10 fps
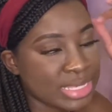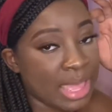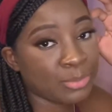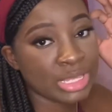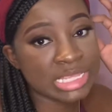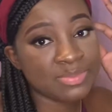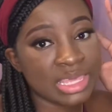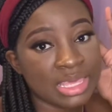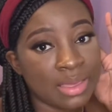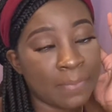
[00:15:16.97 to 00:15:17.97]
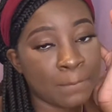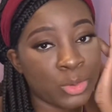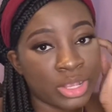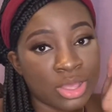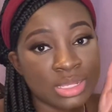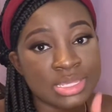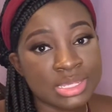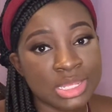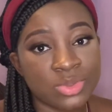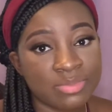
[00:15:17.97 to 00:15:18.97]
I'm going to be more
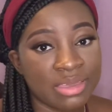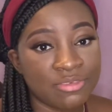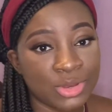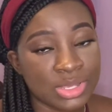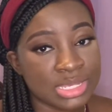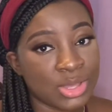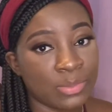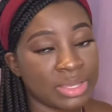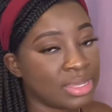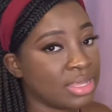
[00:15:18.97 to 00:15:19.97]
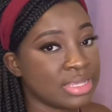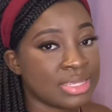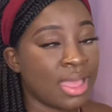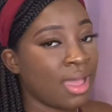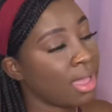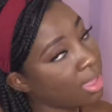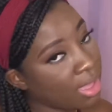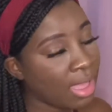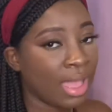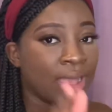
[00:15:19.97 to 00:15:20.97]
consistent with my videos now because
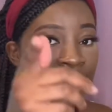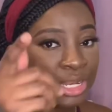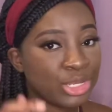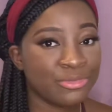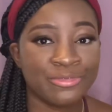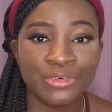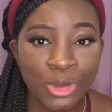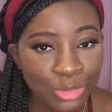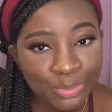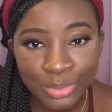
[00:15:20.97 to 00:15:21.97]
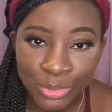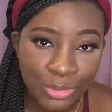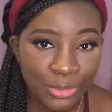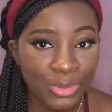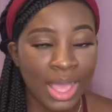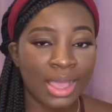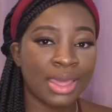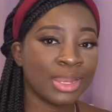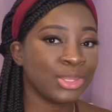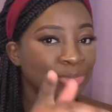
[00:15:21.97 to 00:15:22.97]
I got a new phone, boo. I got
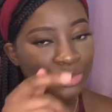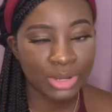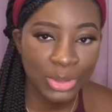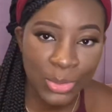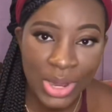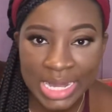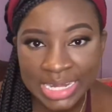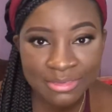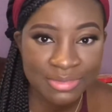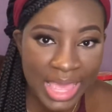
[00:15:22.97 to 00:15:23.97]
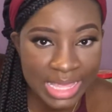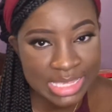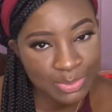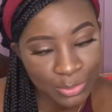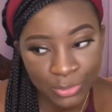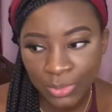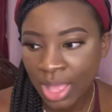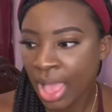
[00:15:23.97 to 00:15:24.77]
a new recording device, boo.